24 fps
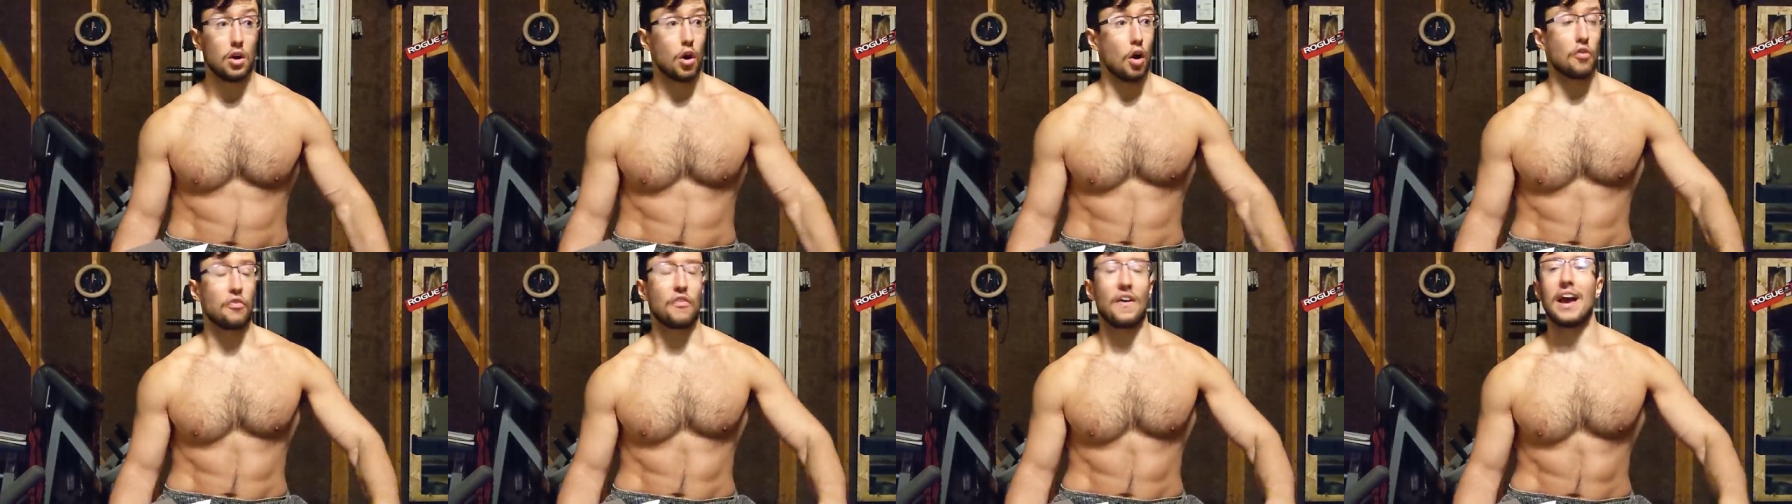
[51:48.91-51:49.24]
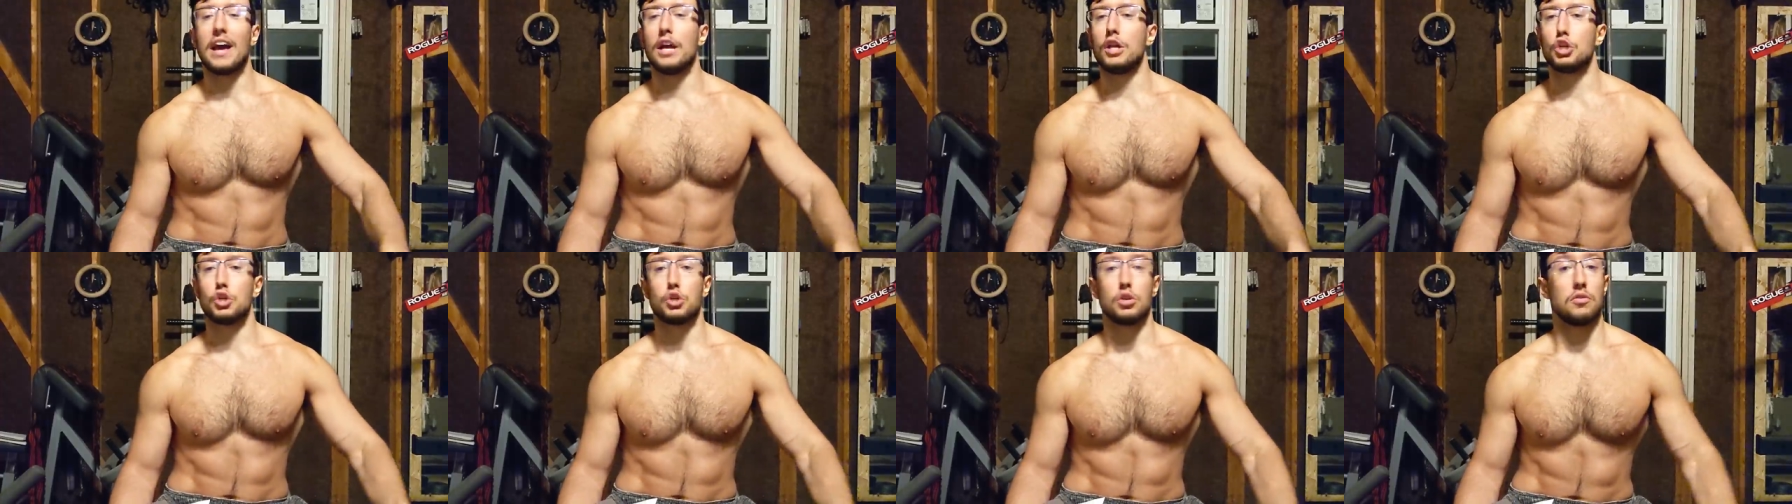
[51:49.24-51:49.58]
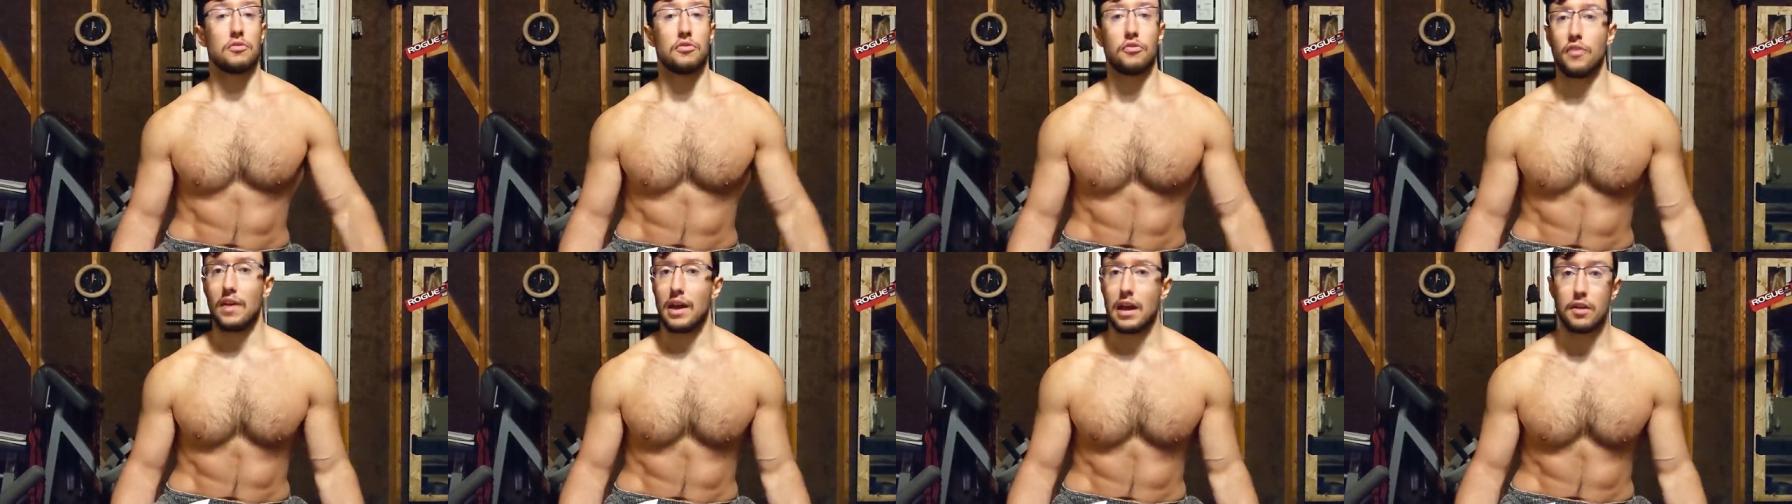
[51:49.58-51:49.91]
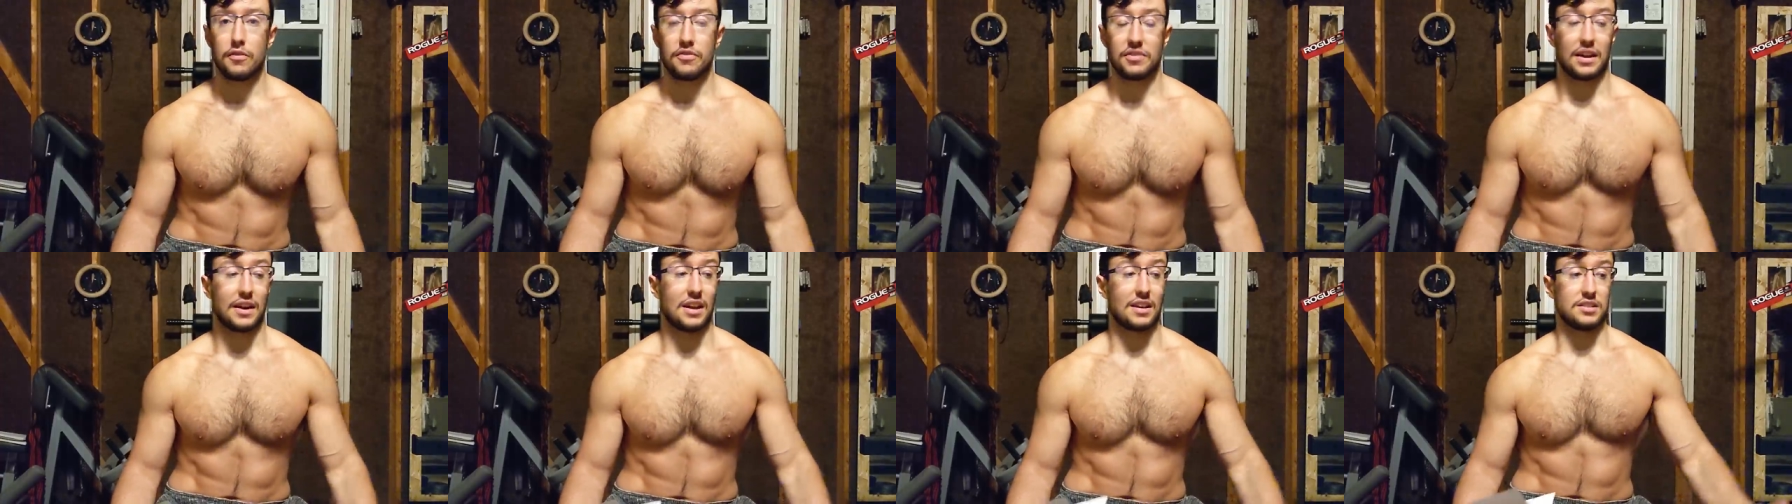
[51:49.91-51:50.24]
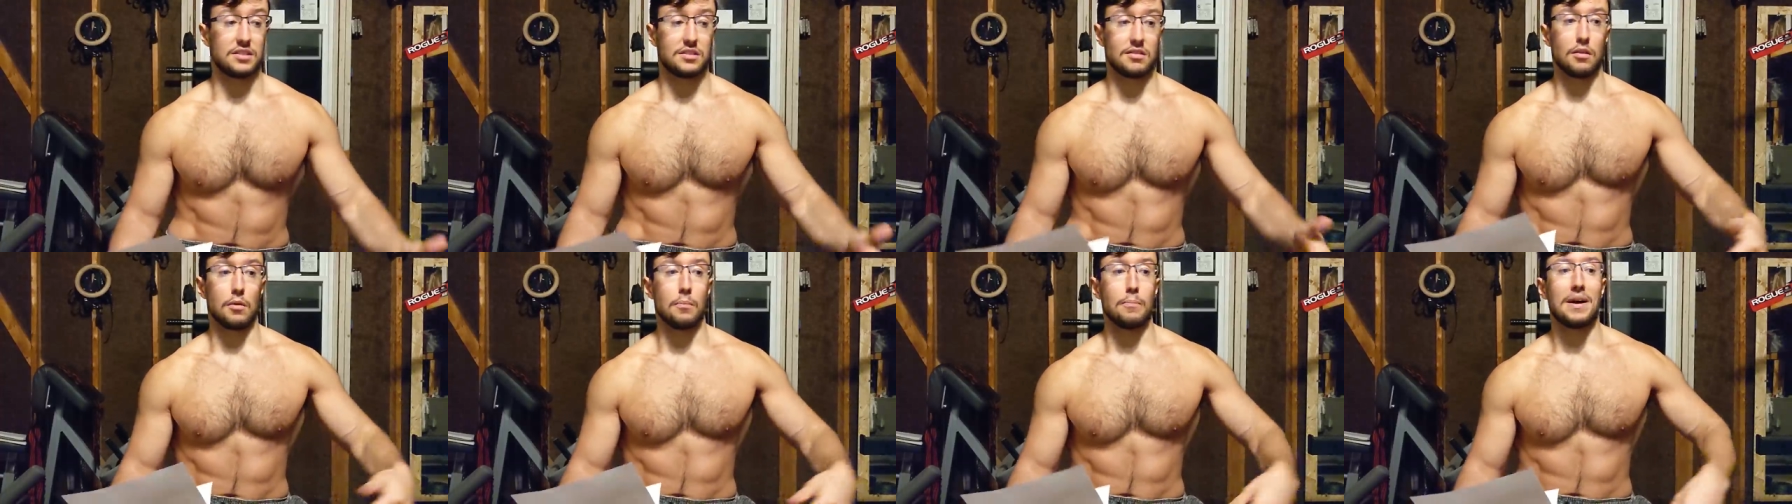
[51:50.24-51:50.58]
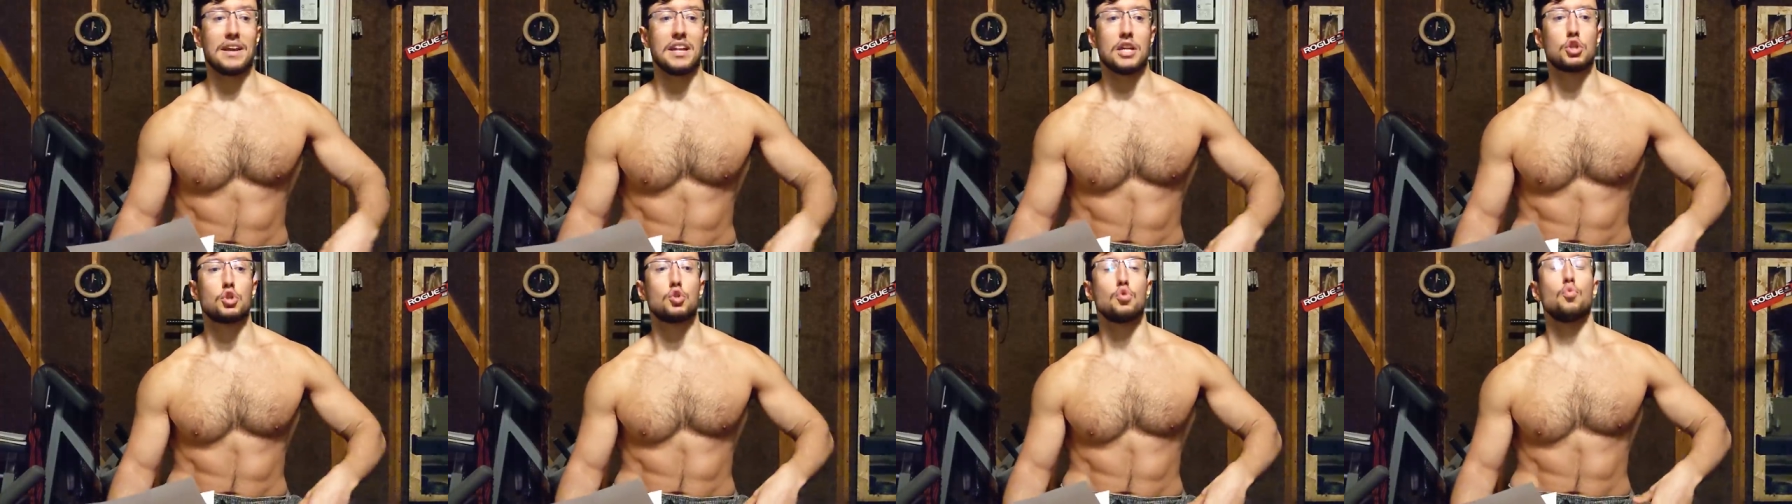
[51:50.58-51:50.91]
of ancient faith that has still
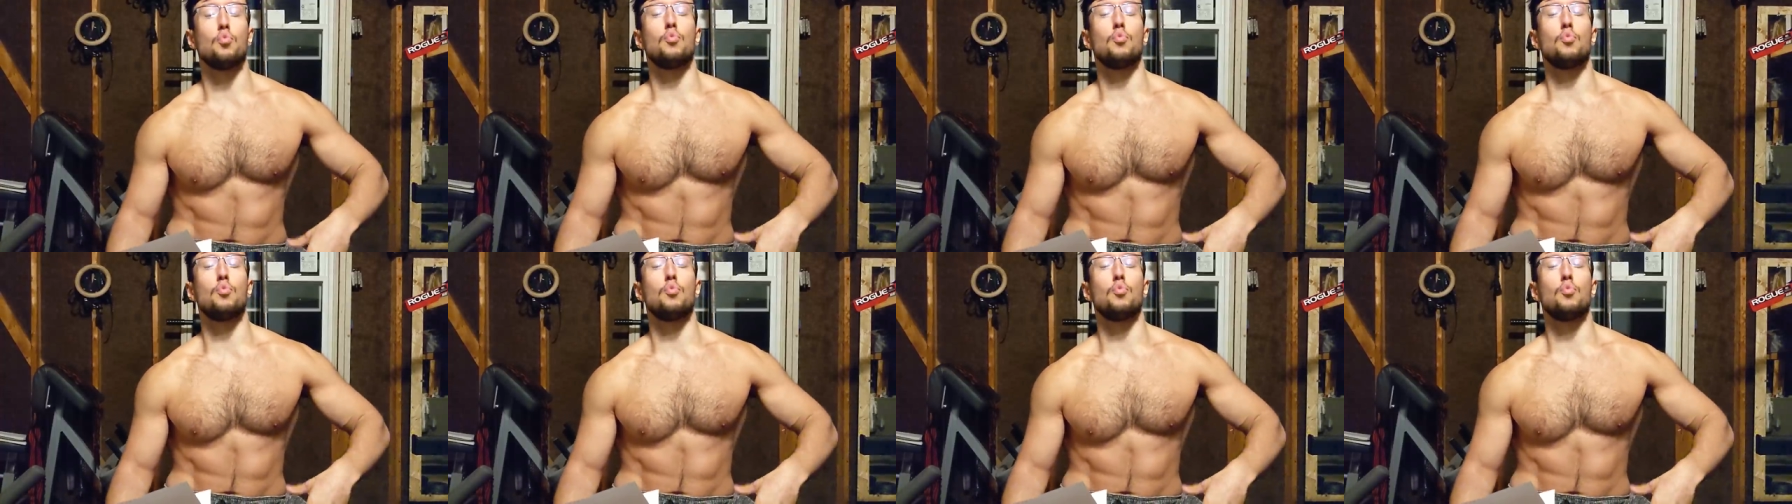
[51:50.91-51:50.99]
managed